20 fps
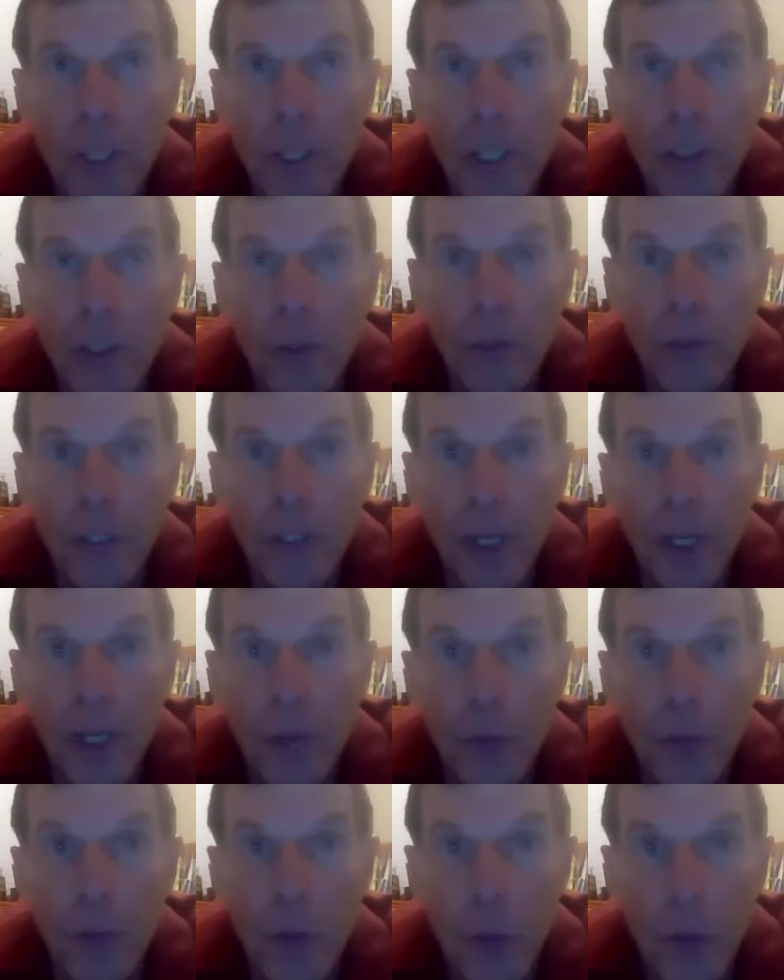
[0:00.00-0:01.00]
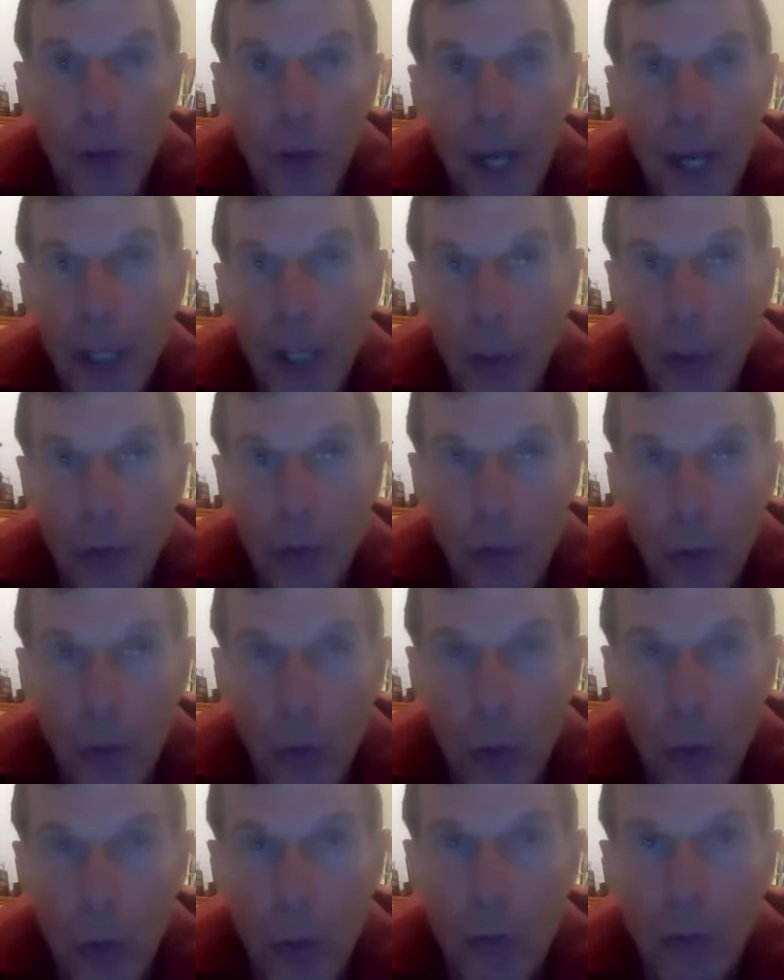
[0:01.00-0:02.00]
either via a phone. I always
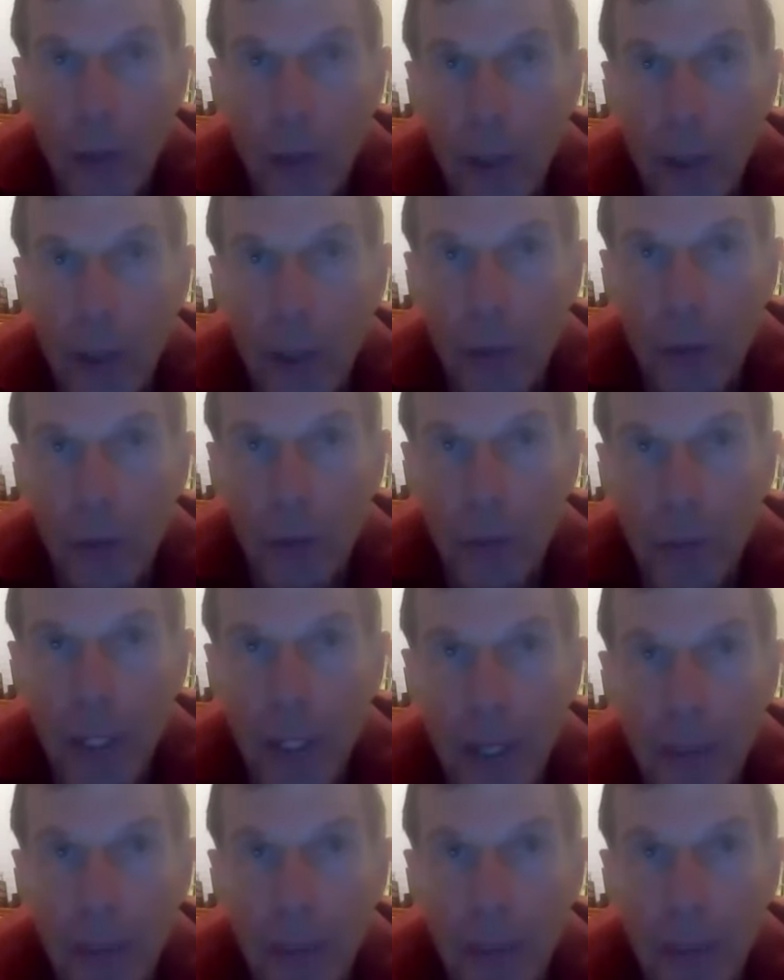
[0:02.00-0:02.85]
call to speed